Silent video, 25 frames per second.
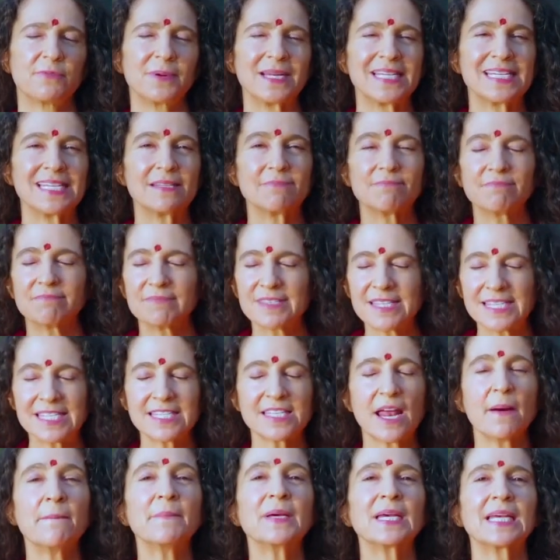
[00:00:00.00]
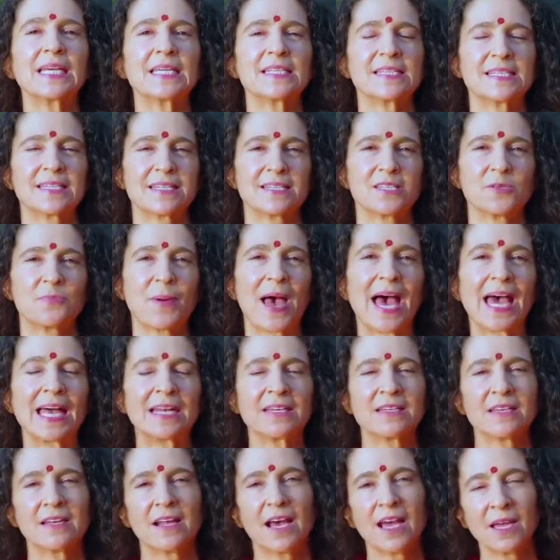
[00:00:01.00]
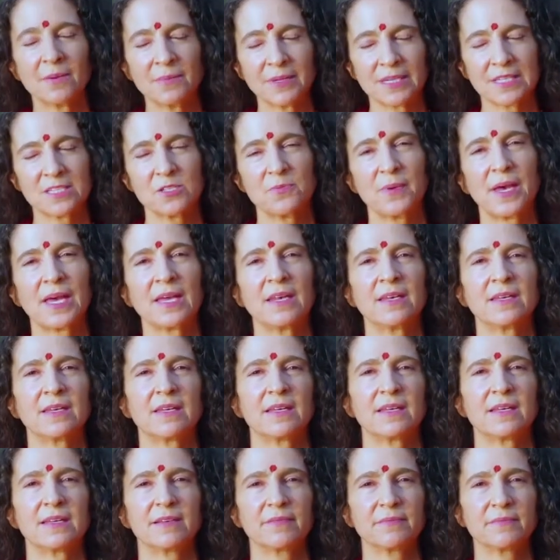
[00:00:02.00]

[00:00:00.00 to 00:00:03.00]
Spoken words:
my stomach is expanded, I'm expanded.